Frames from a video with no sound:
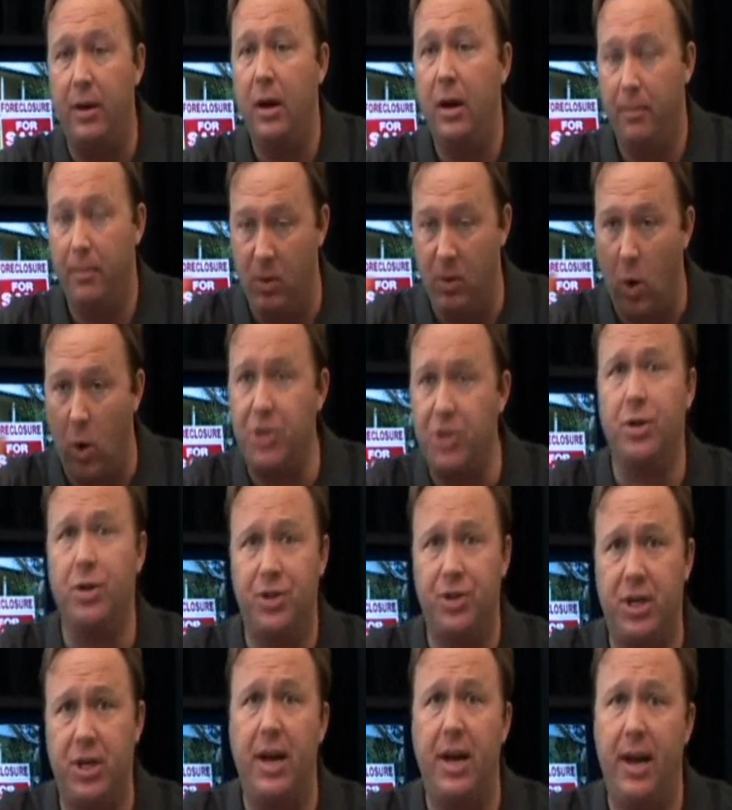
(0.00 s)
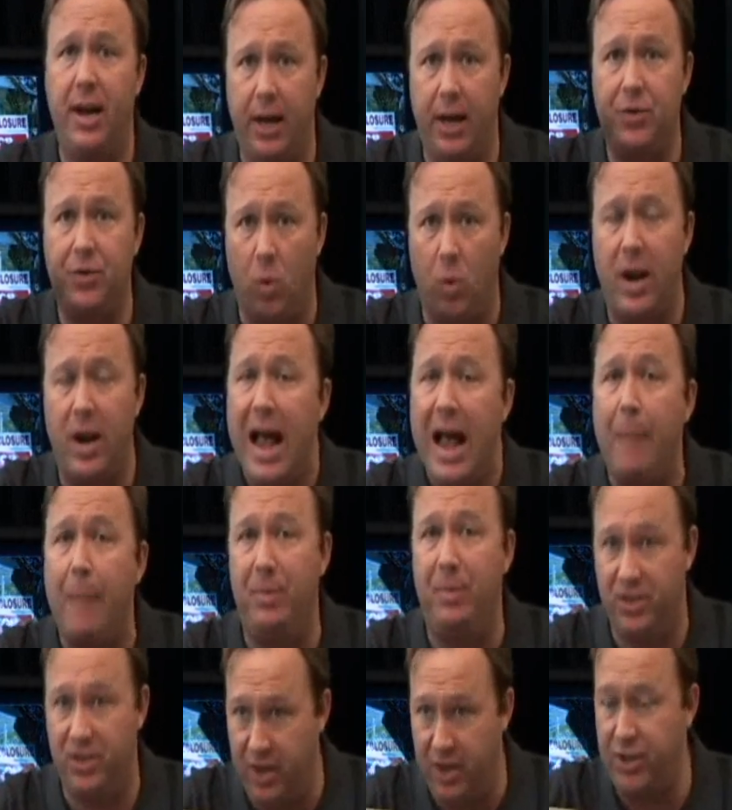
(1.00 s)
I mean, what you're seeing is what
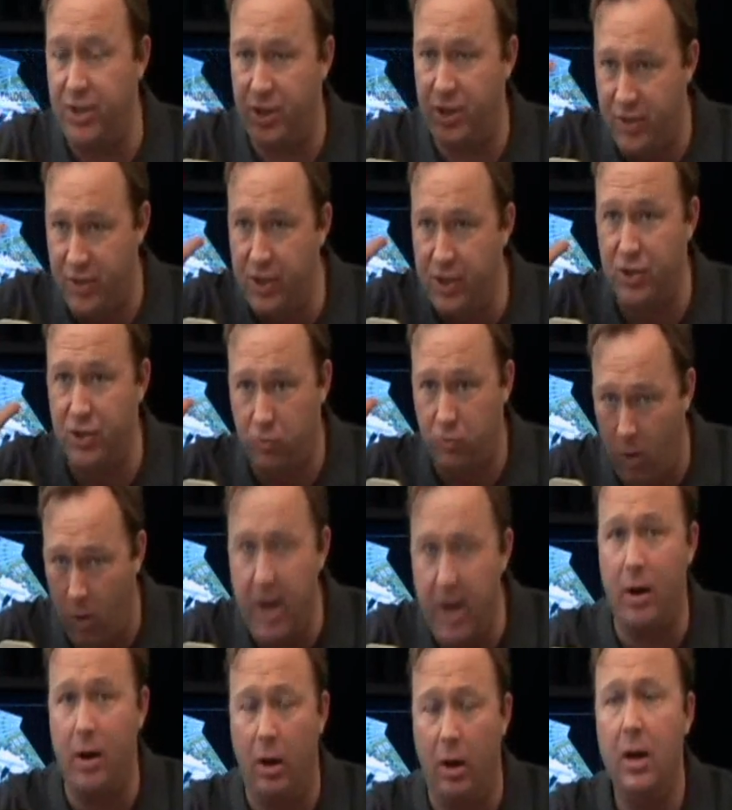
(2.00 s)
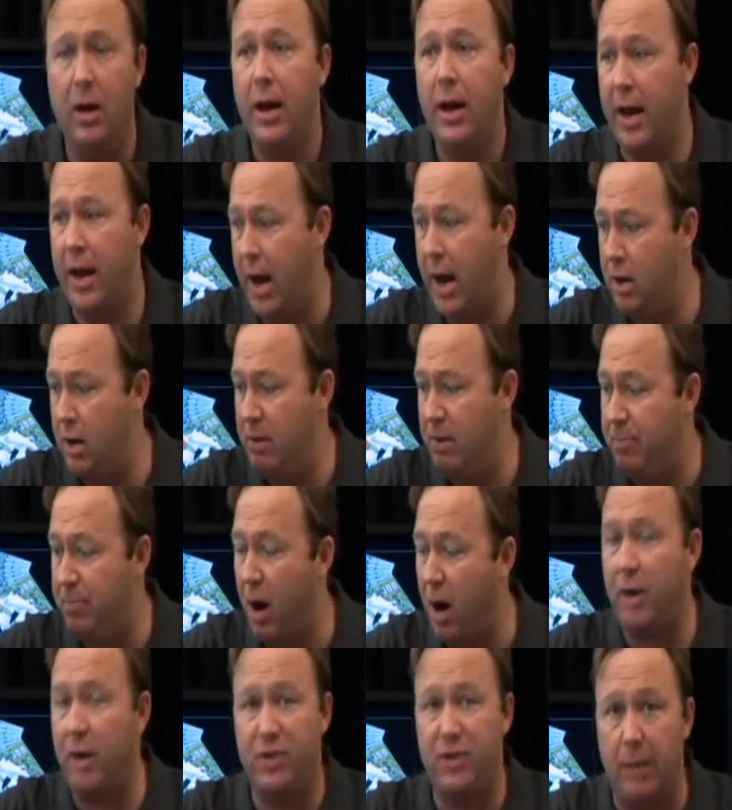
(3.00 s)
happens. This is this is real, and, and to be
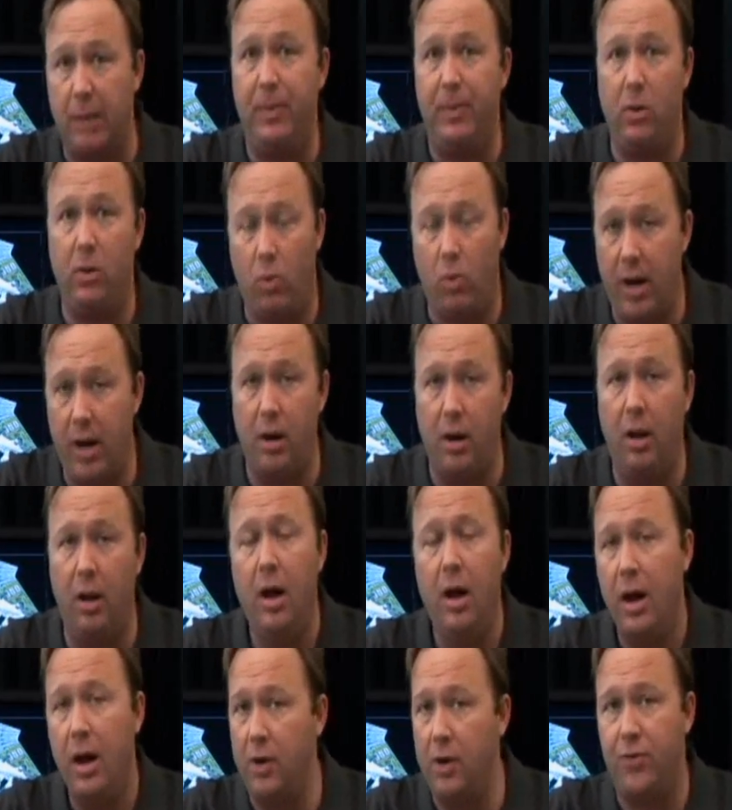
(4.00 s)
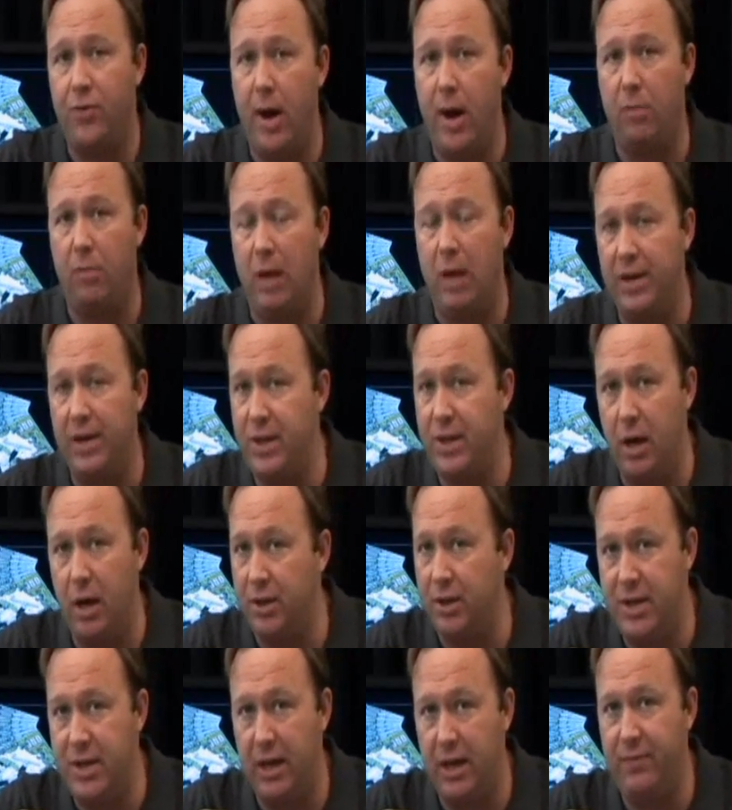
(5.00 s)
part of something real and trailblazing
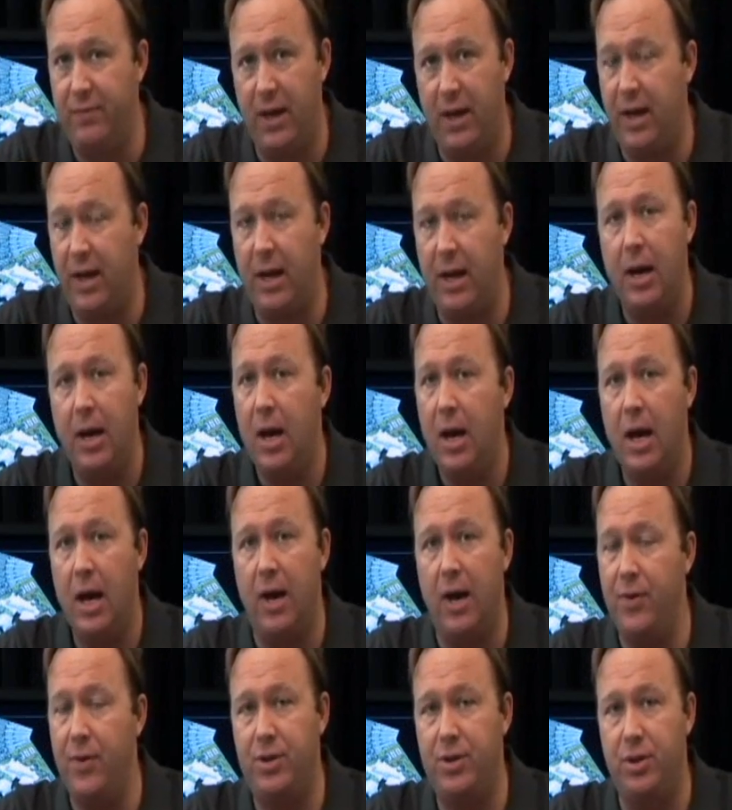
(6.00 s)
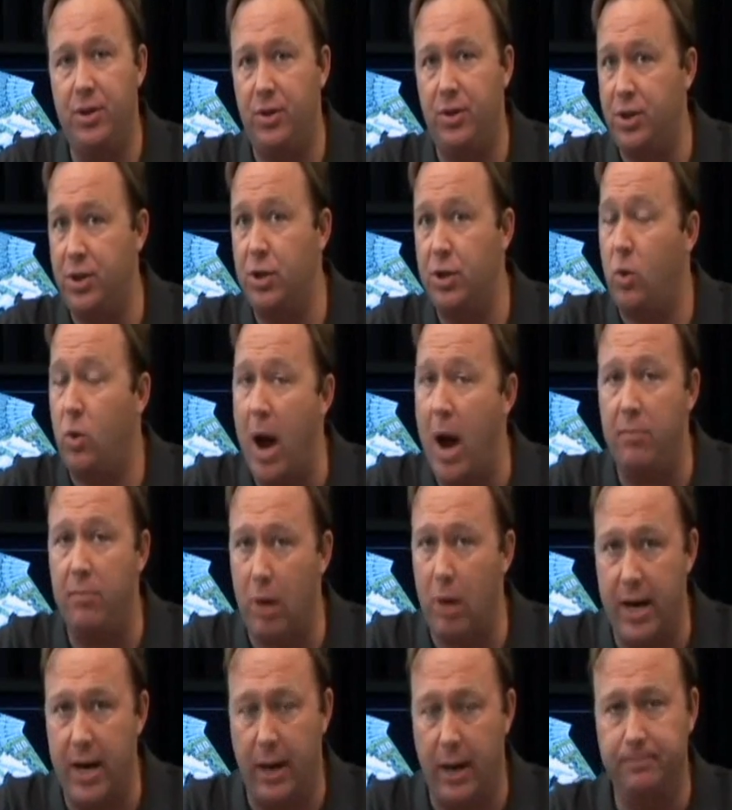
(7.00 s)
on TV, uh, this is this is
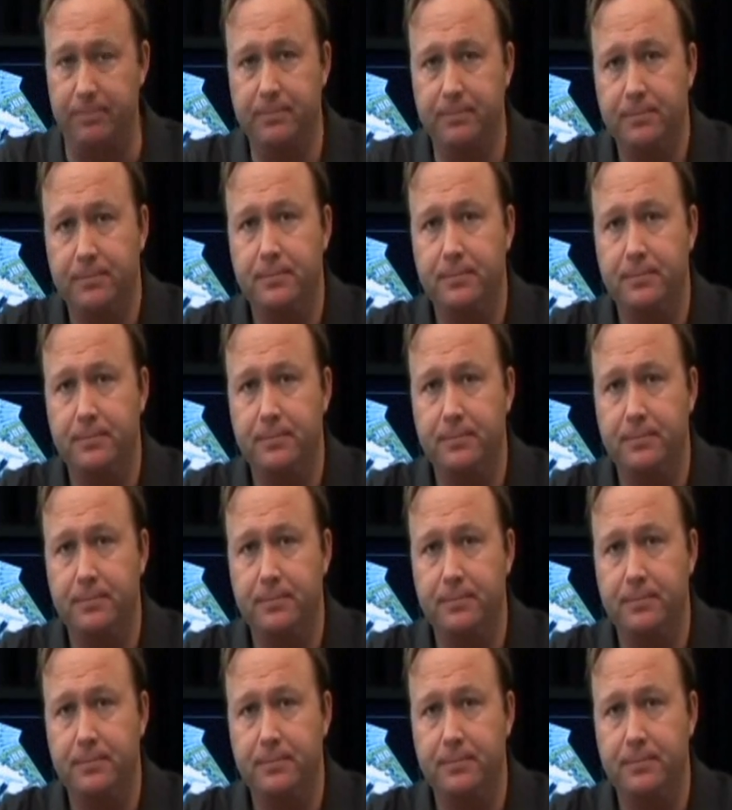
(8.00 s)
groundbreaking.